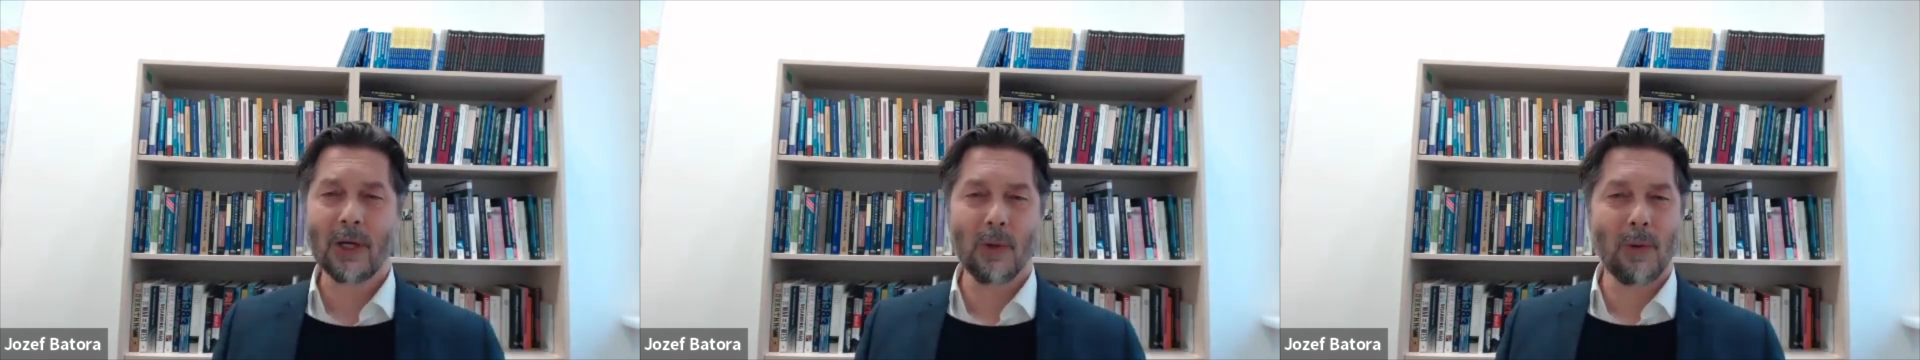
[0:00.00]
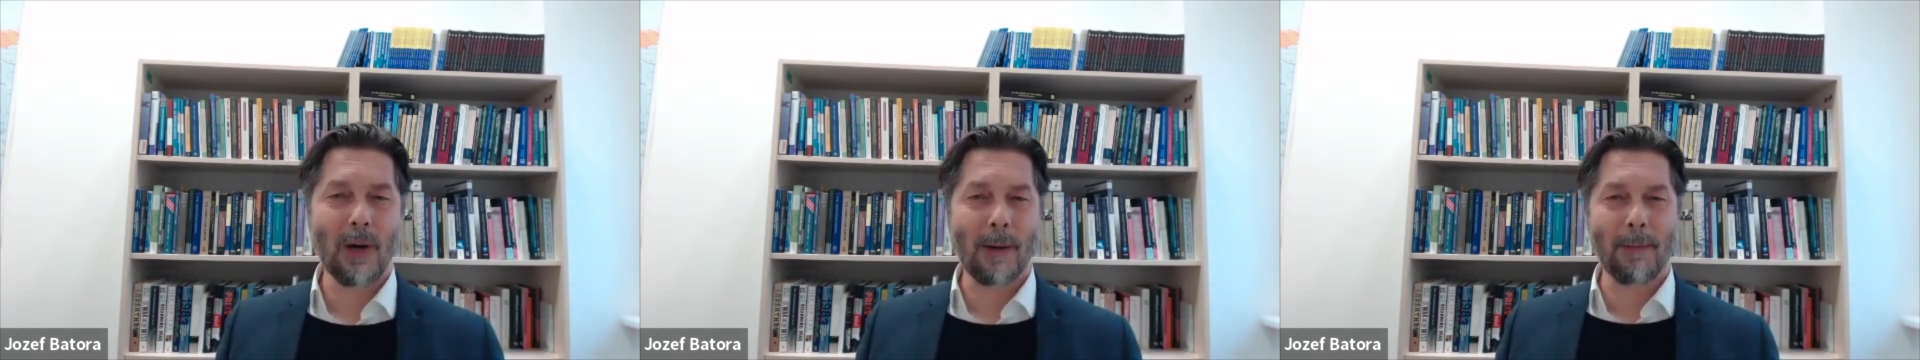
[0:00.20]

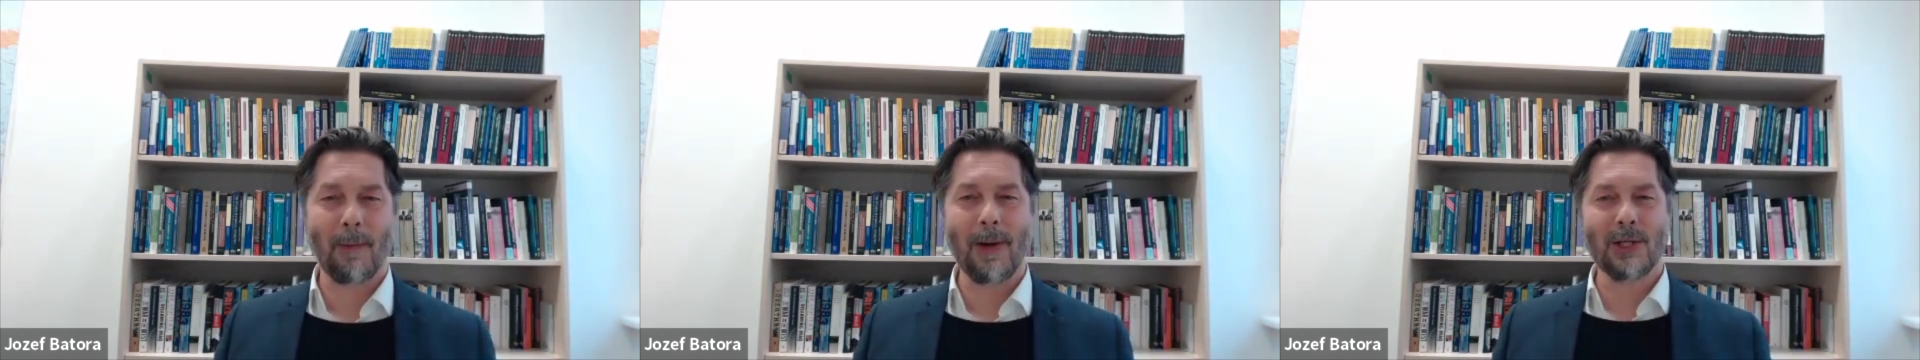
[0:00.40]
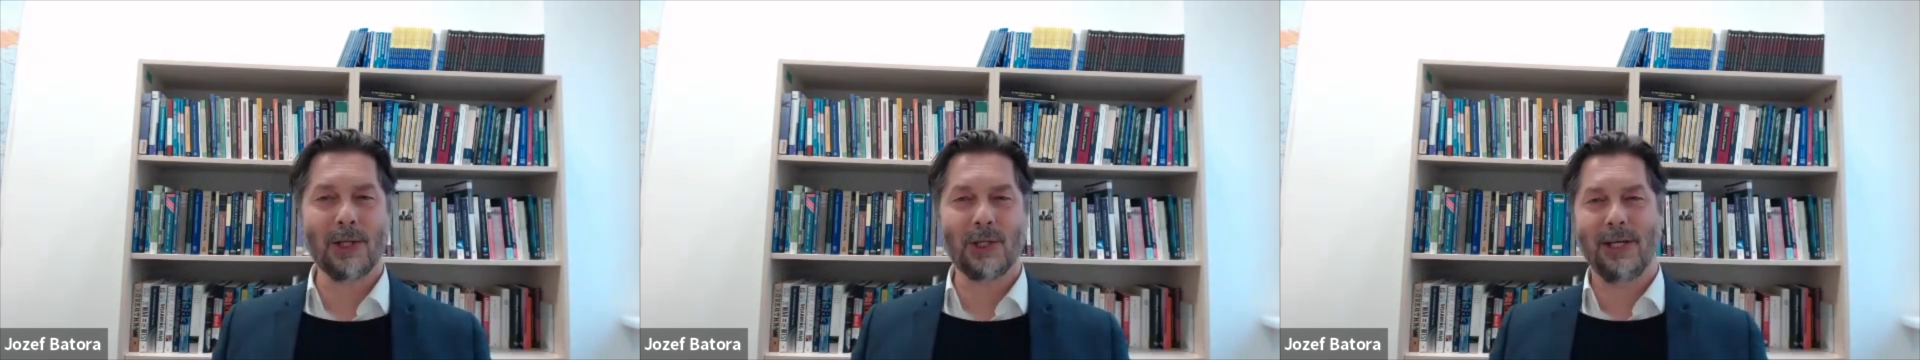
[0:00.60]

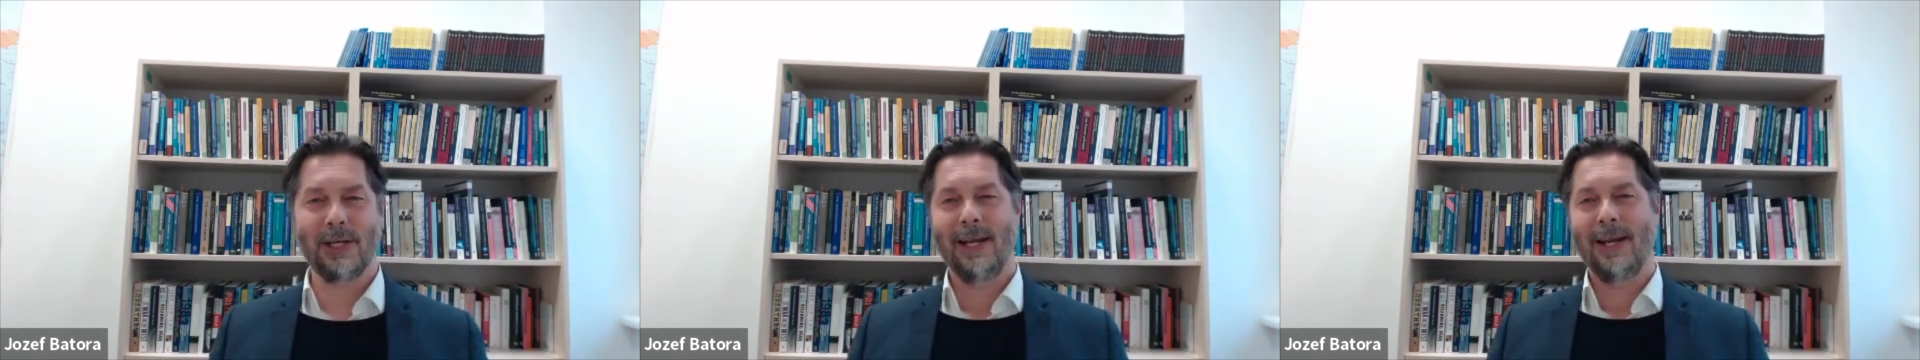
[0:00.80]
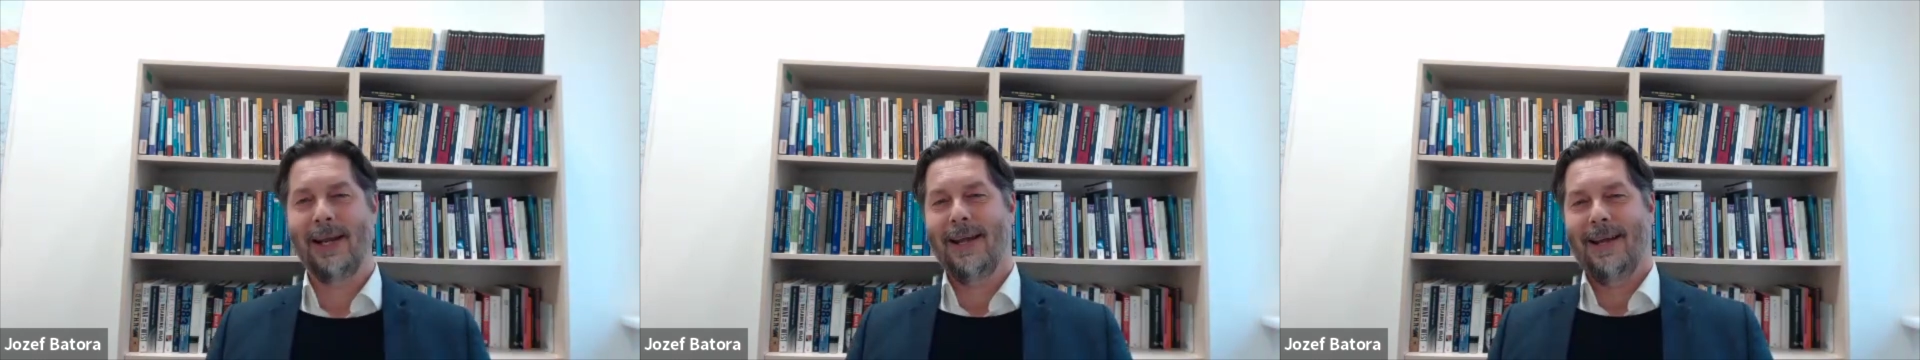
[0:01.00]

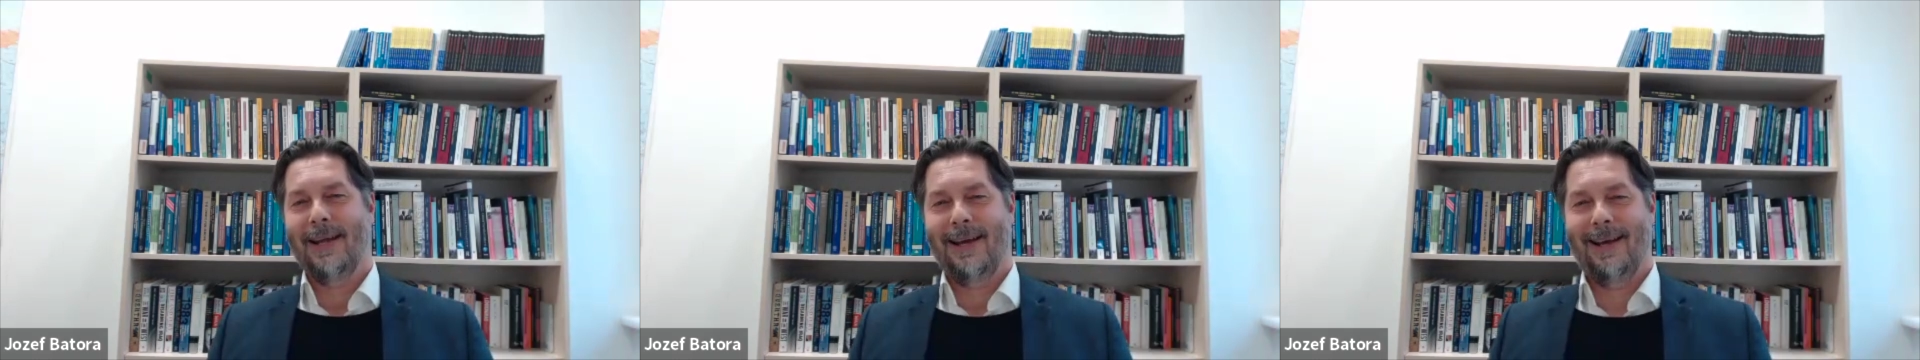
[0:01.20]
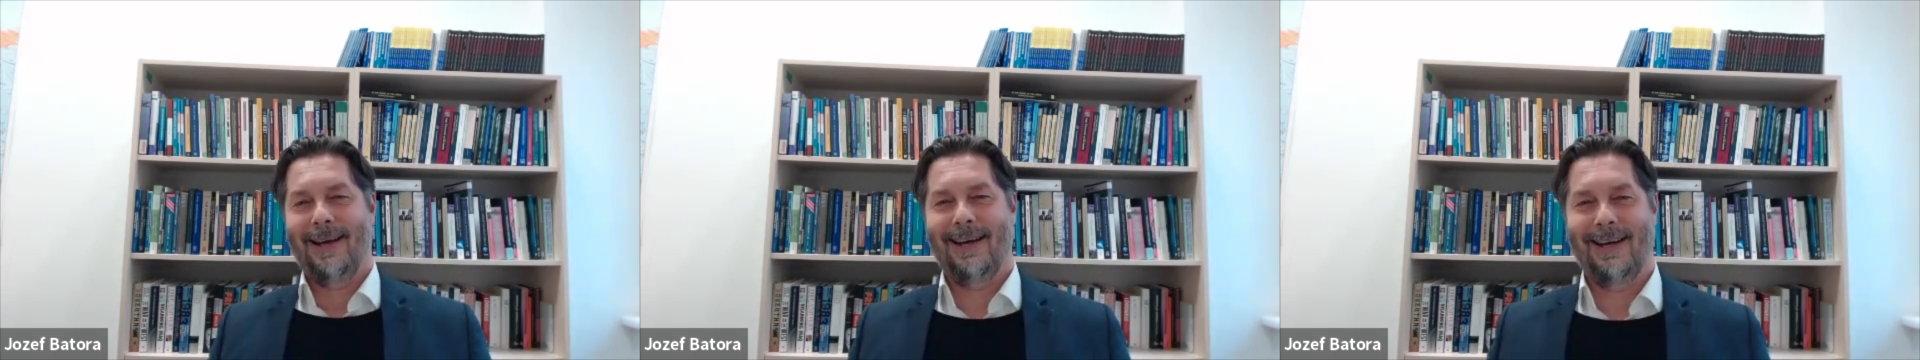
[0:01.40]
cooperation
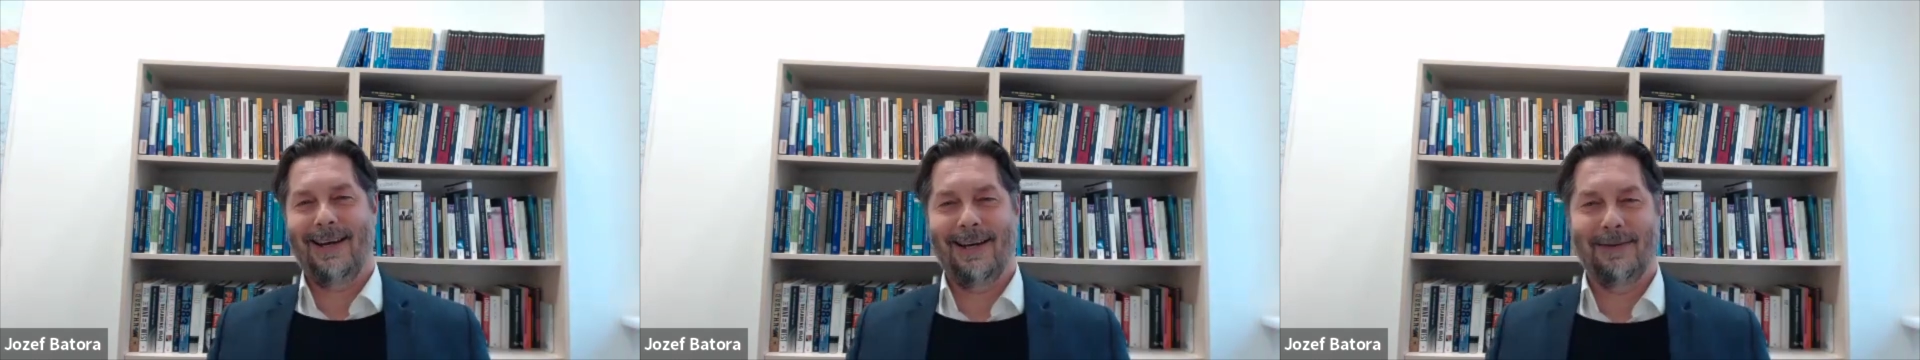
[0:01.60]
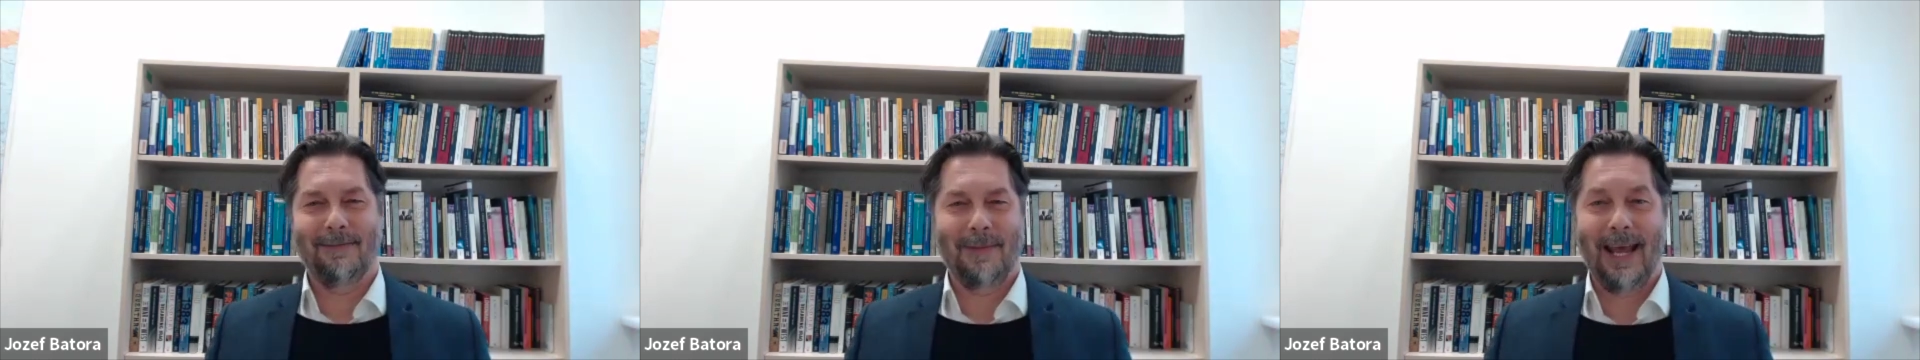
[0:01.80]

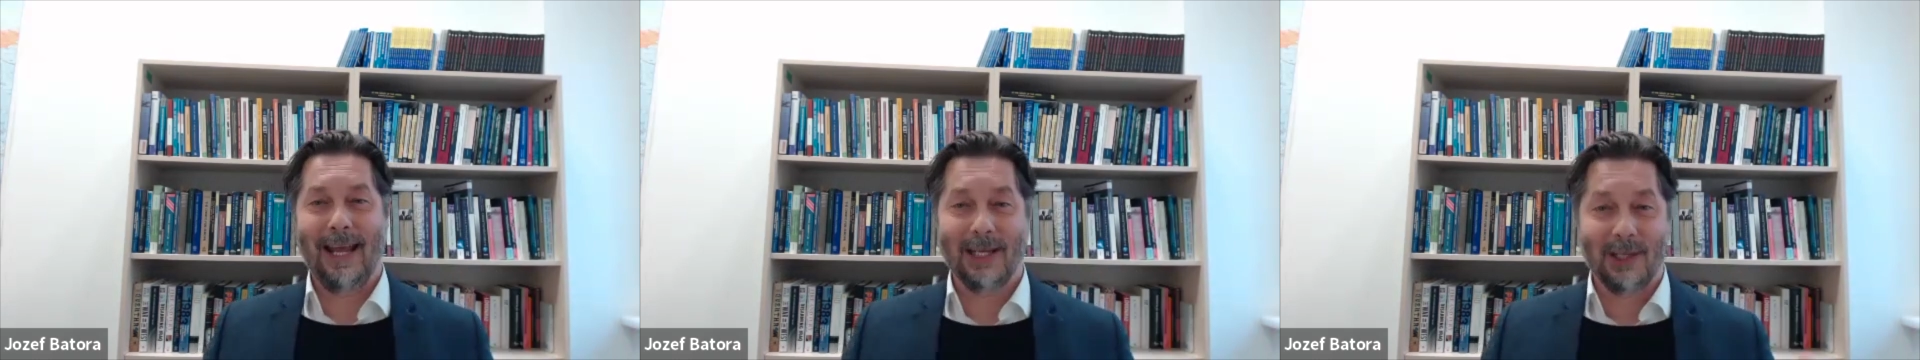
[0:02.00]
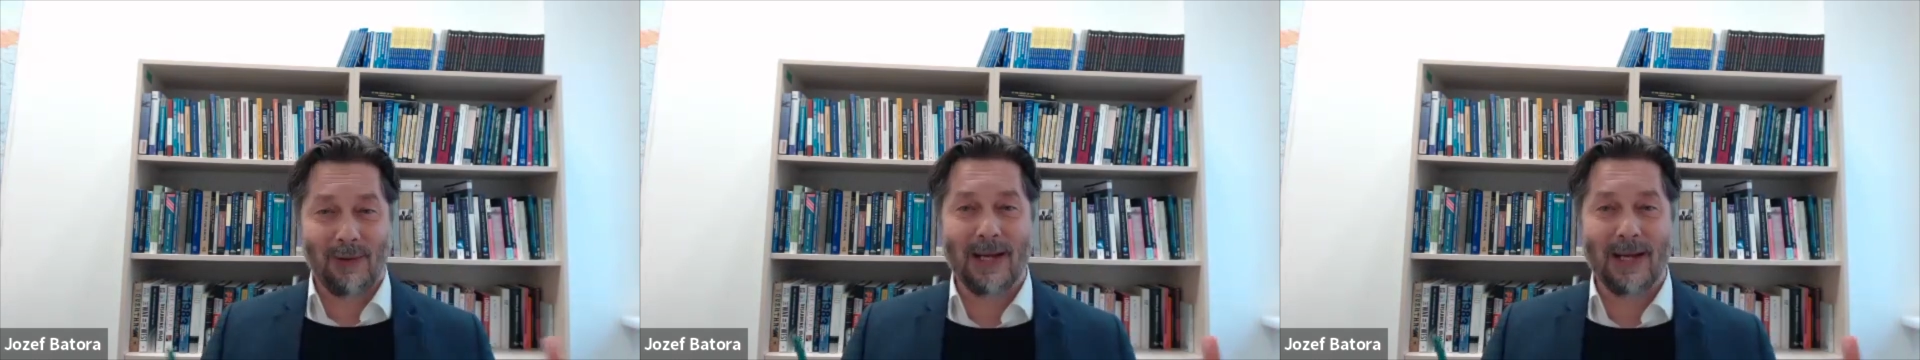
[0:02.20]
and